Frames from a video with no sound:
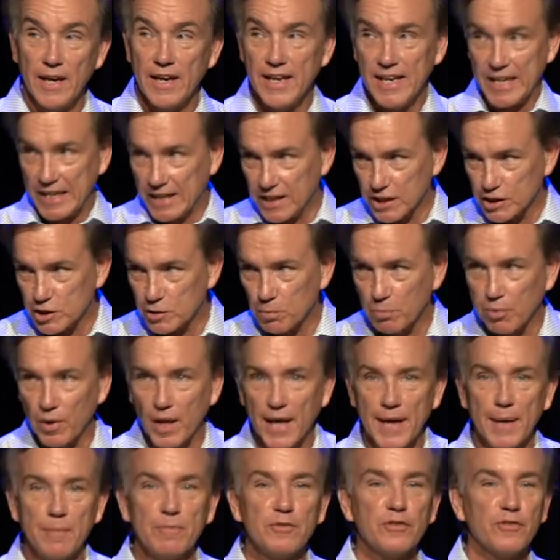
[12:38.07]
He gets
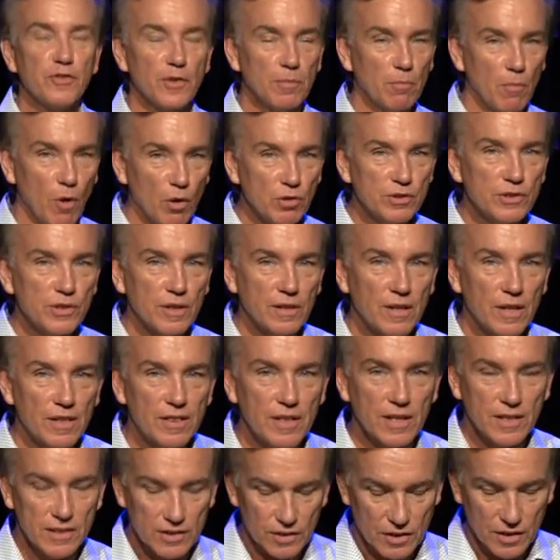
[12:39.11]
blamed for most of the
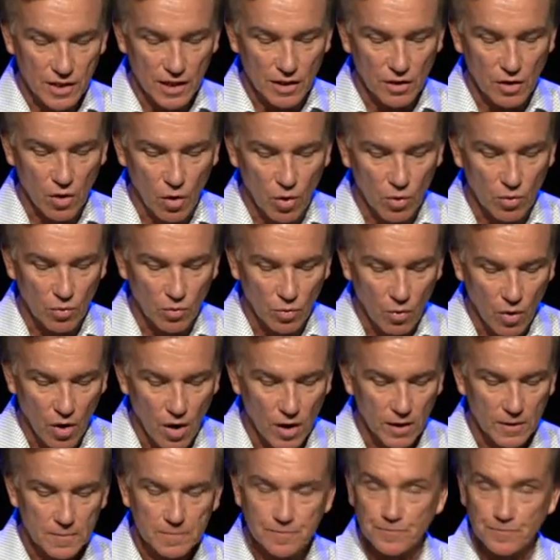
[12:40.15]
things that go wrong.